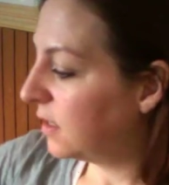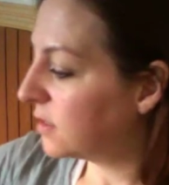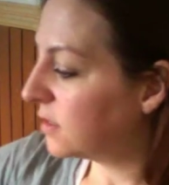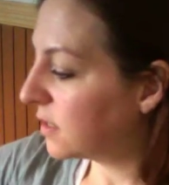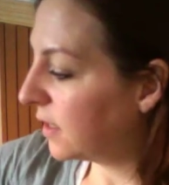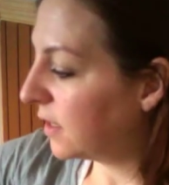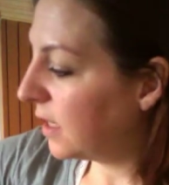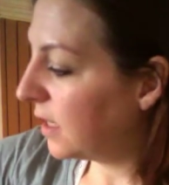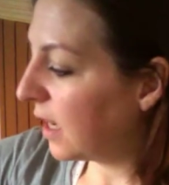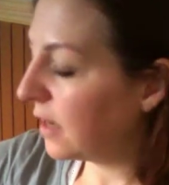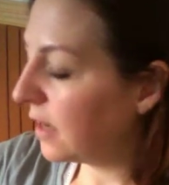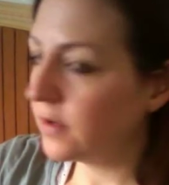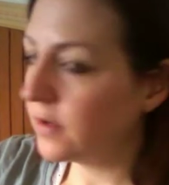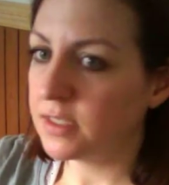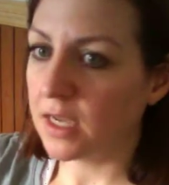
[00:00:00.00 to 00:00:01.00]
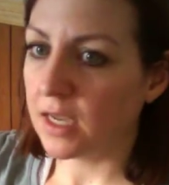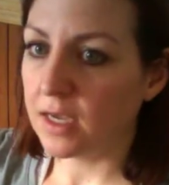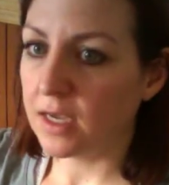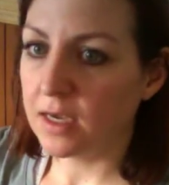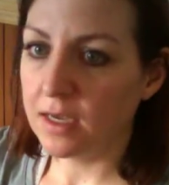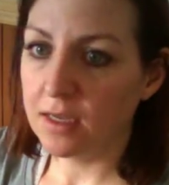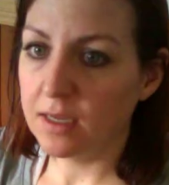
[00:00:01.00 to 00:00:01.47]
So then I would
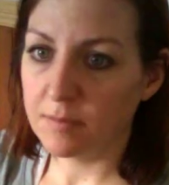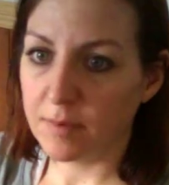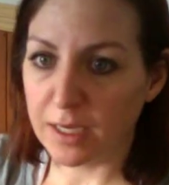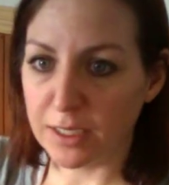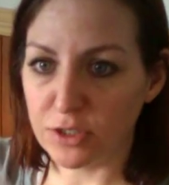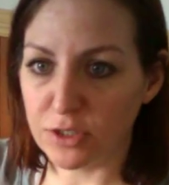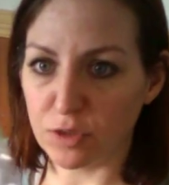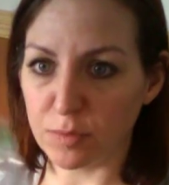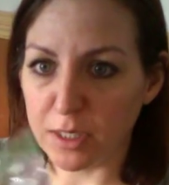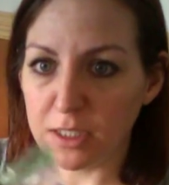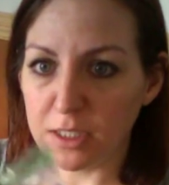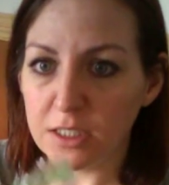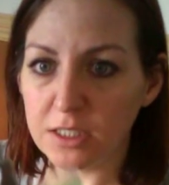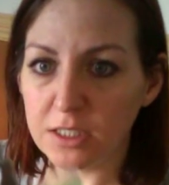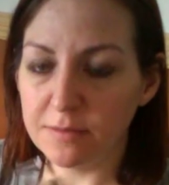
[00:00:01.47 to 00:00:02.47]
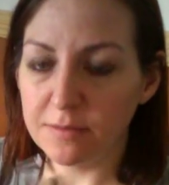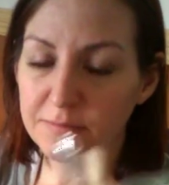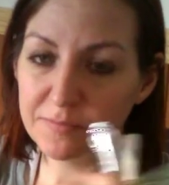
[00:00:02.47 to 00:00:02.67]
take my instruments,